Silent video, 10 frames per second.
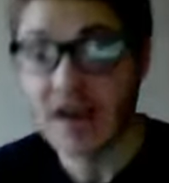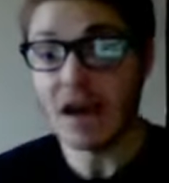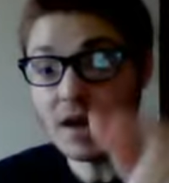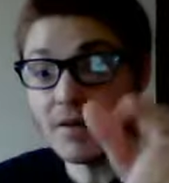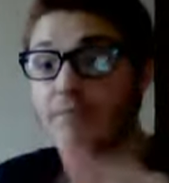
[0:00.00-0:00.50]

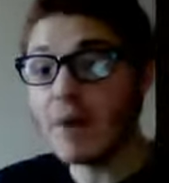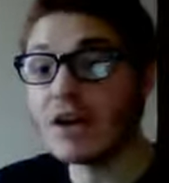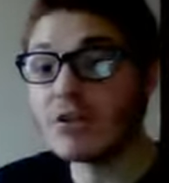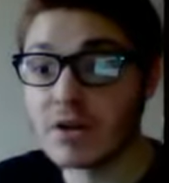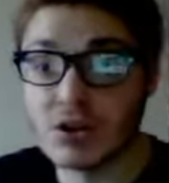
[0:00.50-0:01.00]
Even
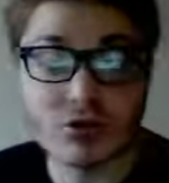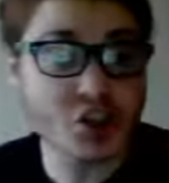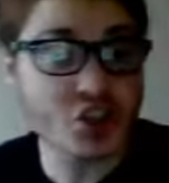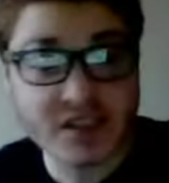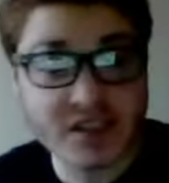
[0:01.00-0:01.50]
moderate
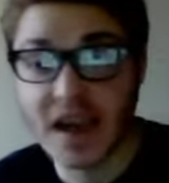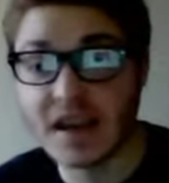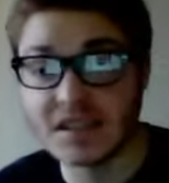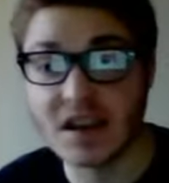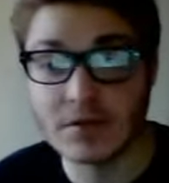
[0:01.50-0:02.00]
Christians
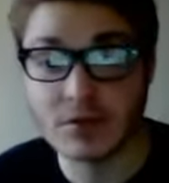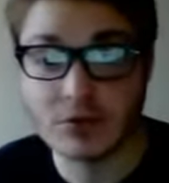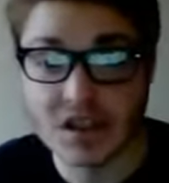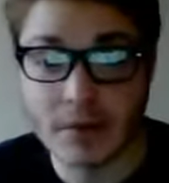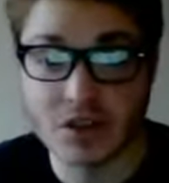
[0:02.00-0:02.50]
can't stand
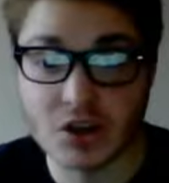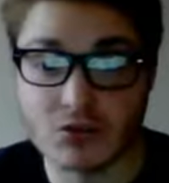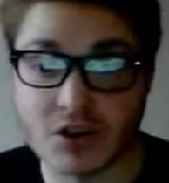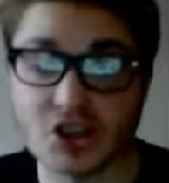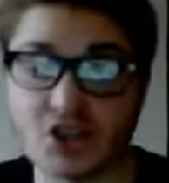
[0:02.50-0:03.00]
those types of
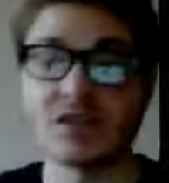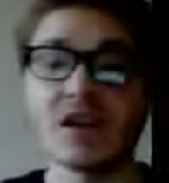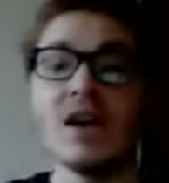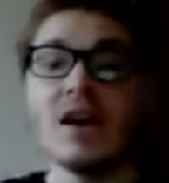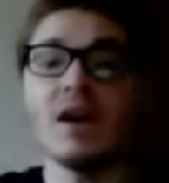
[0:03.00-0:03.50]
Christians.
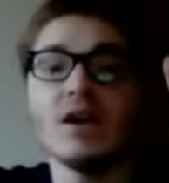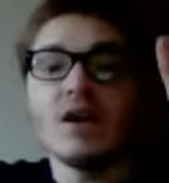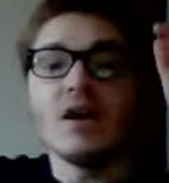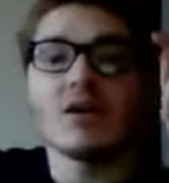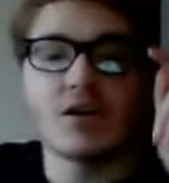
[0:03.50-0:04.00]

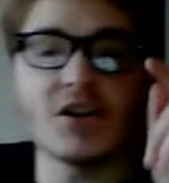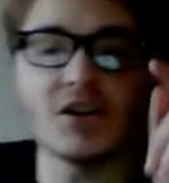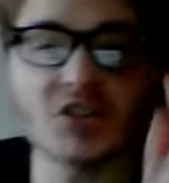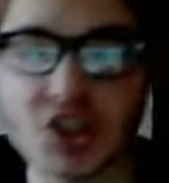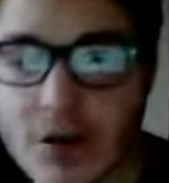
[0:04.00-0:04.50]

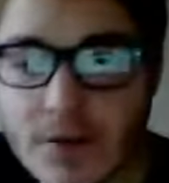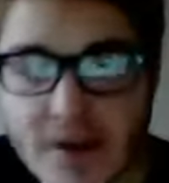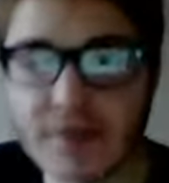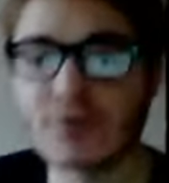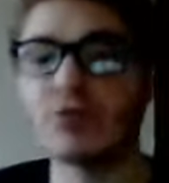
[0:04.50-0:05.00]

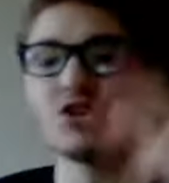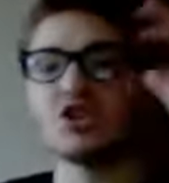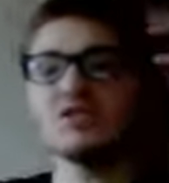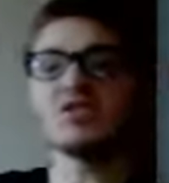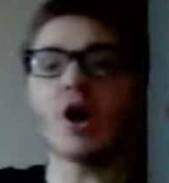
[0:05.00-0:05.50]
Conservative
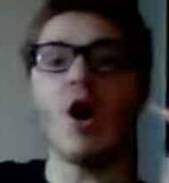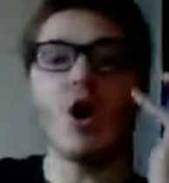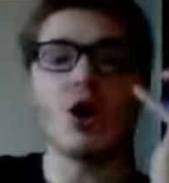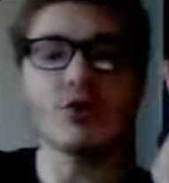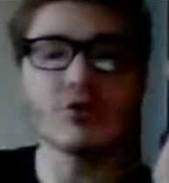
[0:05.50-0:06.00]
Christians
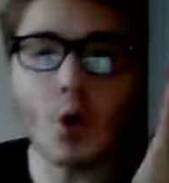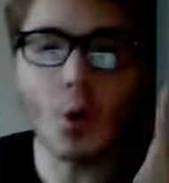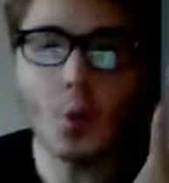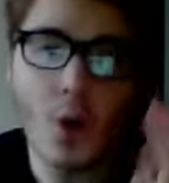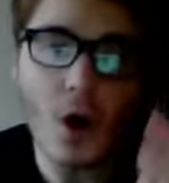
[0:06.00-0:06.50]
are
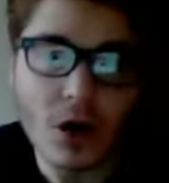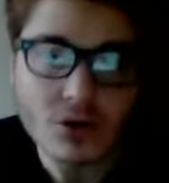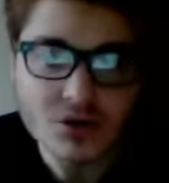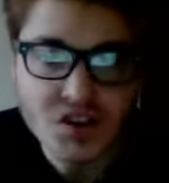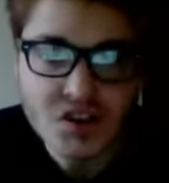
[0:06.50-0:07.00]
the
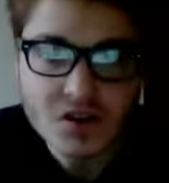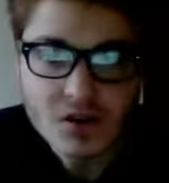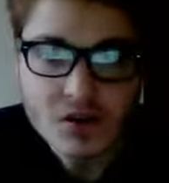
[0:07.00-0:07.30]
worst.